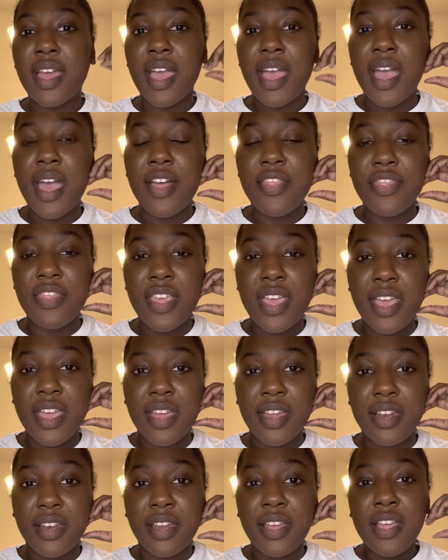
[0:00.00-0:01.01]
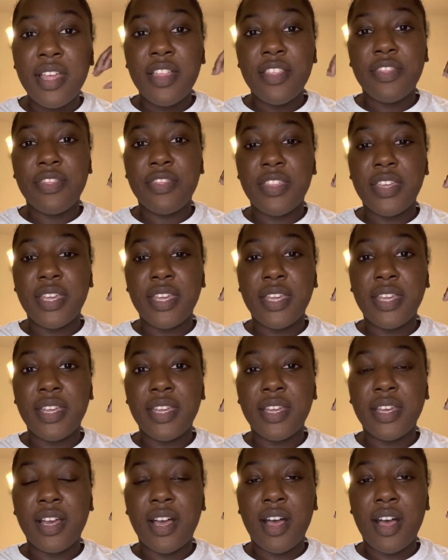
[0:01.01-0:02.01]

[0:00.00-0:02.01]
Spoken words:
and then the